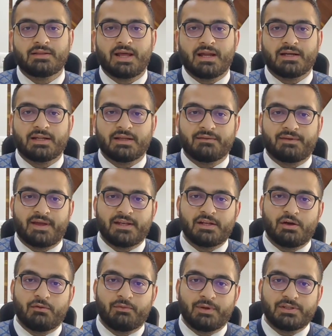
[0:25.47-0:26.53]
that, if any
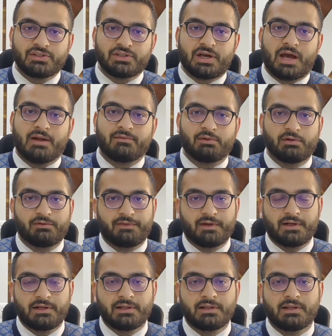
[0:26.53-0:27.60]
of which are
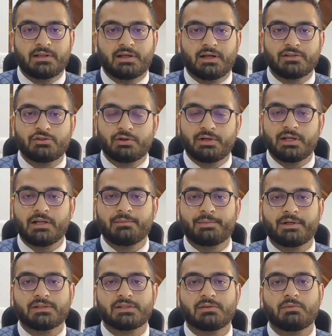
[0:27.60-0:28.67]
fulfilled, a juridical
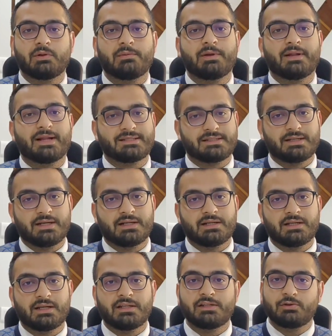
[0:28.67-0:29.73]
person will be a
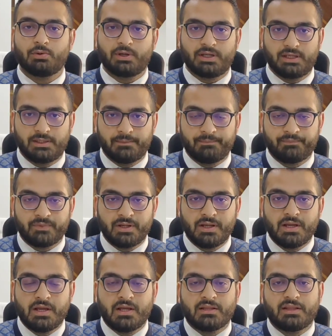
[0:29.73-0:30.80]
resident in UAE.
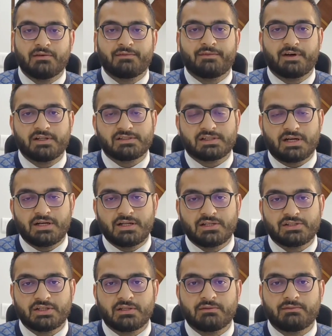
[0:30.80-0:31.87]
The first
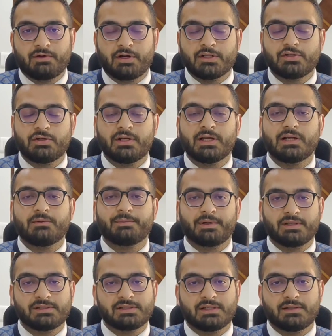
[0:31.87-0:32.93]
condition for a juridical
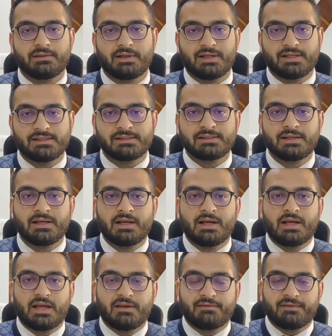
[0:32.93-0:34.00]
person is
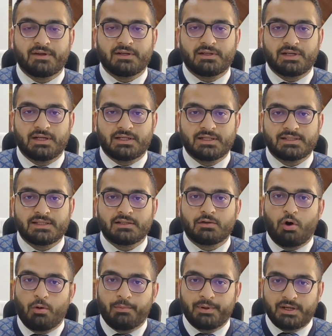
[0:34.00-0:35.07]
if it is
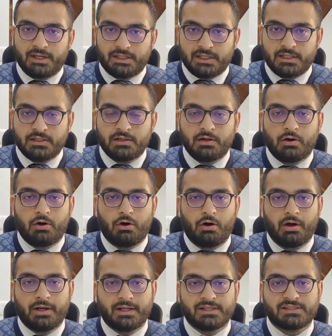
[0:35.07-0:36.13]
incorporated
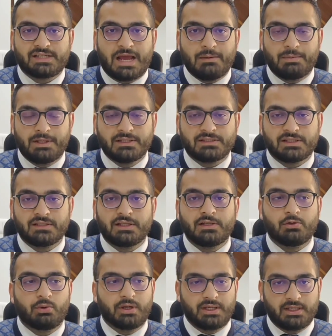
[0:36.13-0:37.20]
or established in the
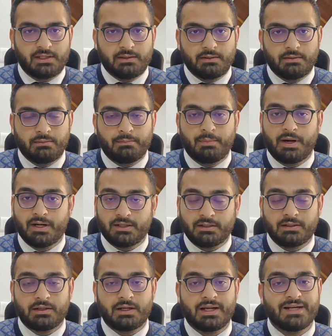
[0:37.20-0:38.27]
UAE,
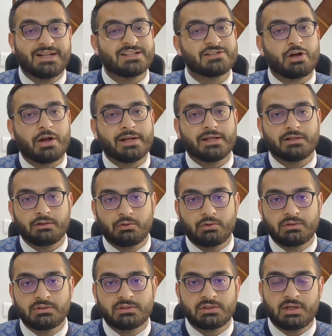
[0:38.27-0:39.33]
but it does not
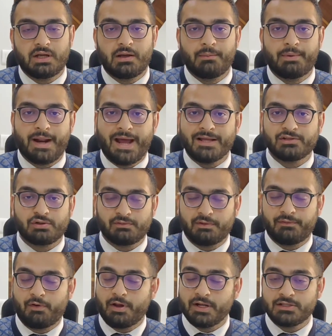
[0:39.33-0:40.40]
include a branch of
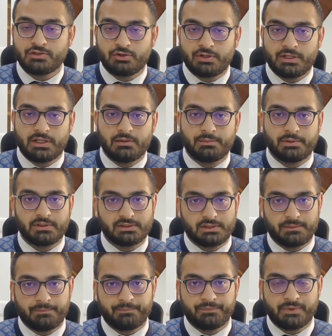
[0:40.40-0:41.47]
a foreign juridical
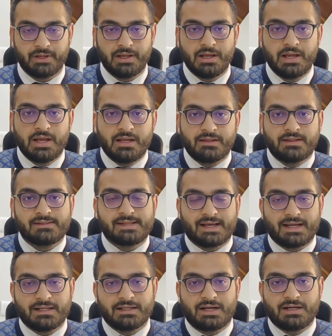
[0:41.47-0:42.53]
person. The
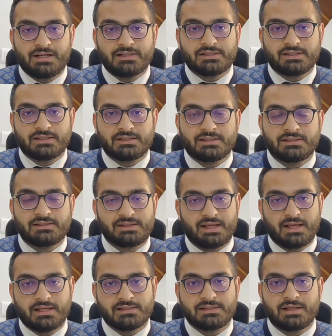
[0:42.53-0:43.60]
second condition
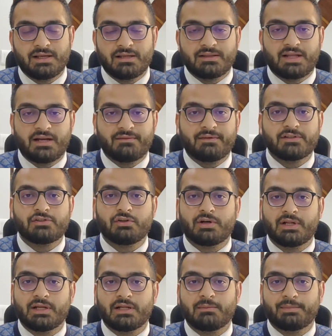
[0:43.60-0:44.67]
says that if a
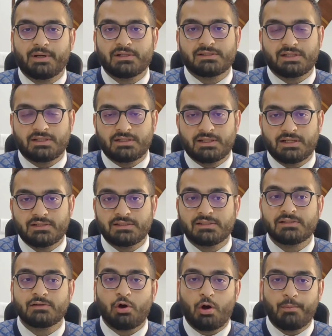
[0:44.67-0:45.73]
juridical person is
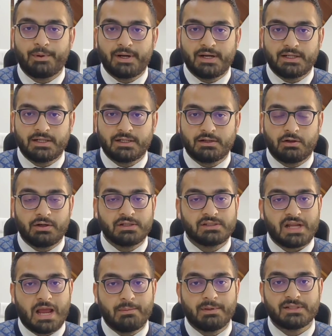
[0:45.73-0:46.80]
incorporated or
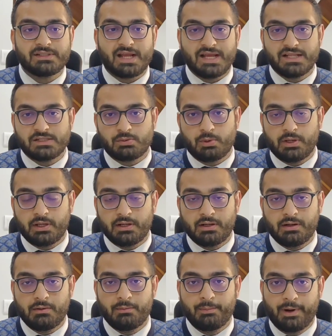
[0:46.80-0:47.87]
established elsewhere,
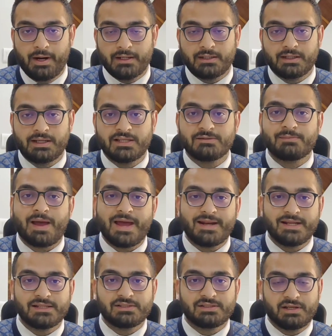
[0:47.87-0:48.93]
but is
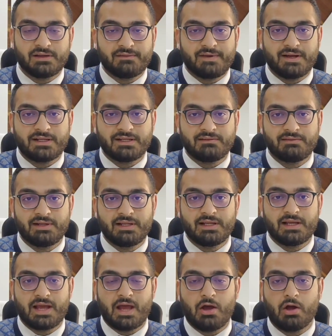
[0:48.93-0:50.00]
managed
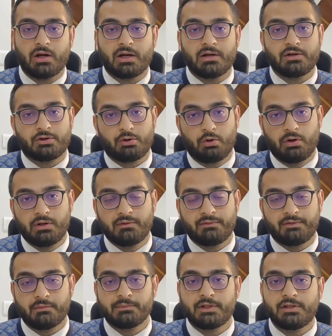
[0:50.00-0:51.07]
effectively or controlled
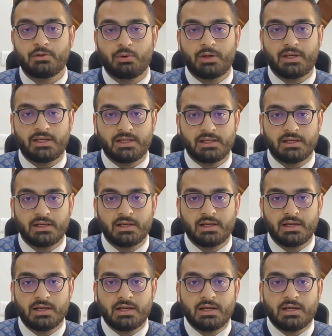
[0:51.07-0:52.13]
from the UAE,
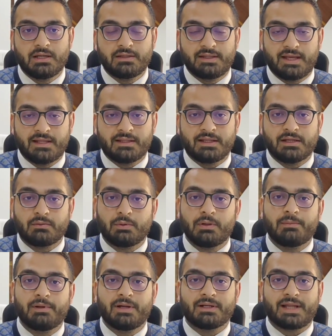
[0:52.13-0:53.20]
then it will
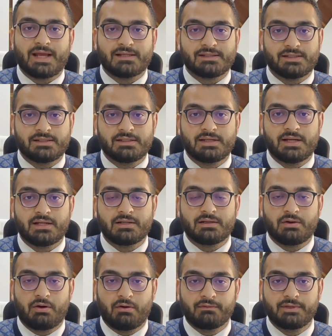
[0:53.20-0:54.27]
be a tax
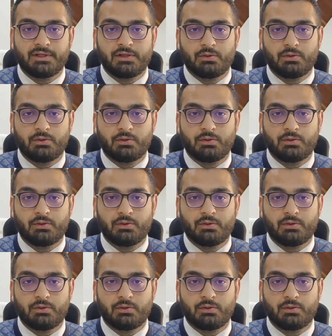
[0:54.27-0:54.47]
resident of the